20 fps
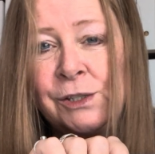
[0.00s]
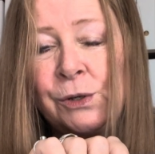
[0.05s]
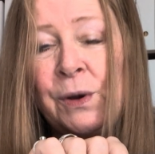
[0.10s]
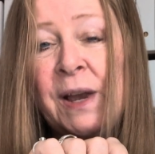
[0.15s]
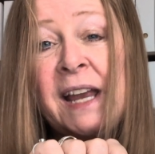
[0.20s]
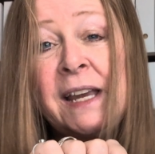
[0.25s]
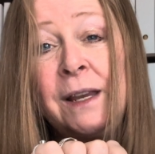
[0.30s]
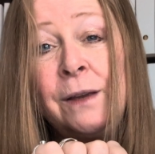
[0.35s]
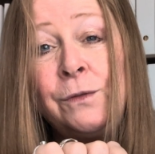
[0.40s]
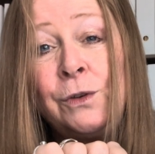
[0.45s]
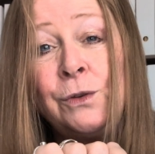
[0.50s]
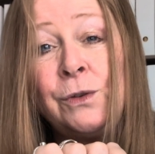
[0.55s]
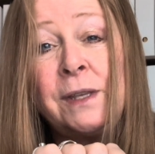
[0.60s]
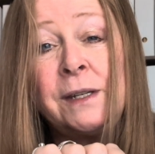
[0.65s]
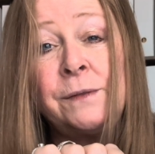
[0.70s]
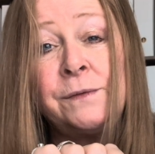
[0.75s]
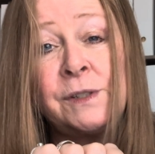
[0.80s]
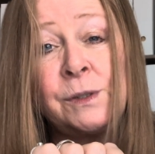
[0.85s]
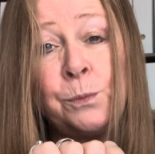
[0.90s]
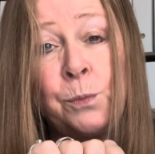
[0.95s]
So any of you
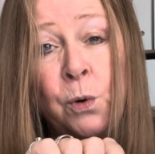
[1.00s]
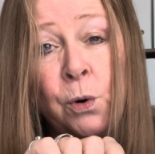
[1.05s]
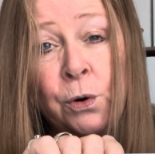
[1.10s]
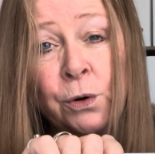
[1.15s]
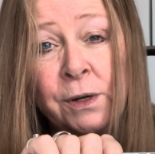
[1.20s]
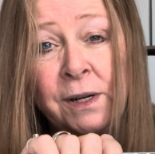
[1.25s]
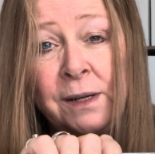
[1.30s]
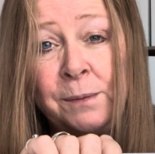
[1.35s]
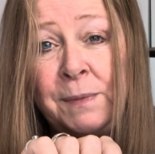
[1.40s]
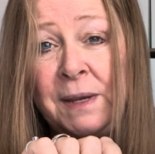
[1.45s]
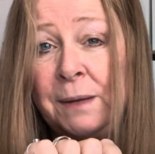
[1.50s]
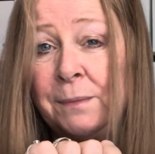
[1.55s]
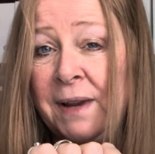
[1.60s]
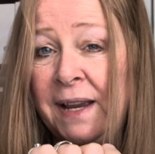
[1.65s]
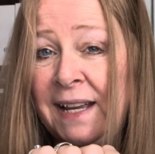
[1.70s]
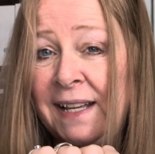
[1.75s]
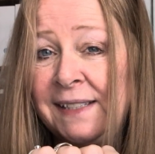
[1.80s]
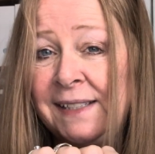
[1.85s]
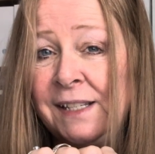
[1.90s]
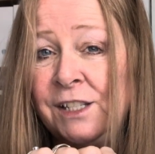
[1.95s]
that have supported me in
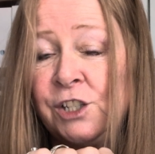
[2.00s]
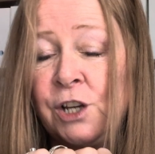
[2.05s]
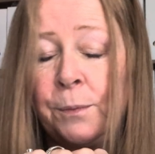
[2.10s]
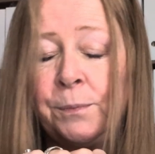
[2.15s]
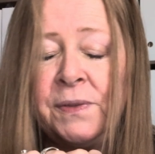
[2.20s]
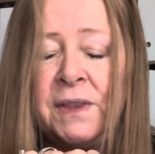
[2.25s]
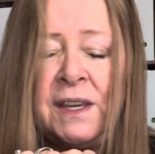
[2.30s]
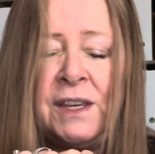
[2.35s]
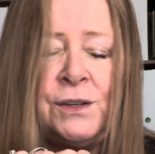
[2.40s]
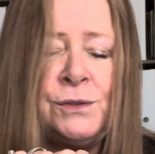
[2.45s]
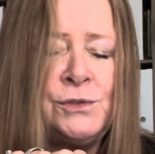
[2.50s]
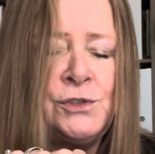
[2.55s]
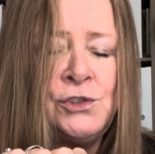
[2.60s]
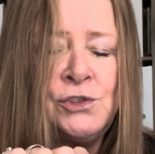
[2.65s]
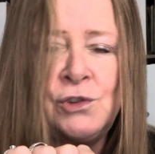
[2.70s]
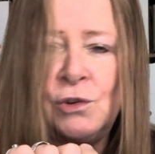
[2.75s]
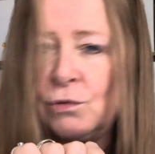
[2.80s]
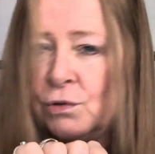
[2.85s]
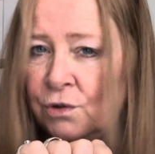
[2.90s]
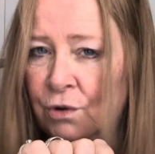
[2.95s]
my Etsy shop, thank you
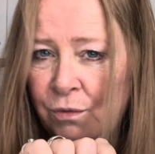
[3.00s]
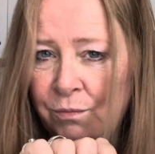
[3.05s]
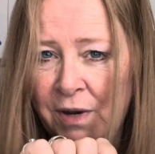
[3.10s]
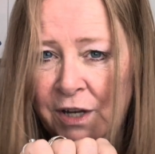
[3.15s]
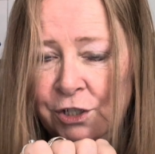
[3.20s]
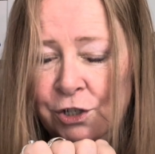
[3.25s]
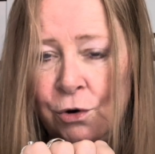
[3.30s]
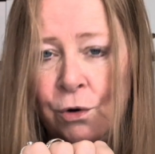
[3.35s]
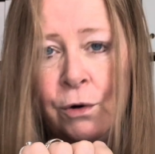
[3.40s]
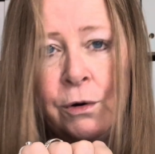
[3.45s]
so much.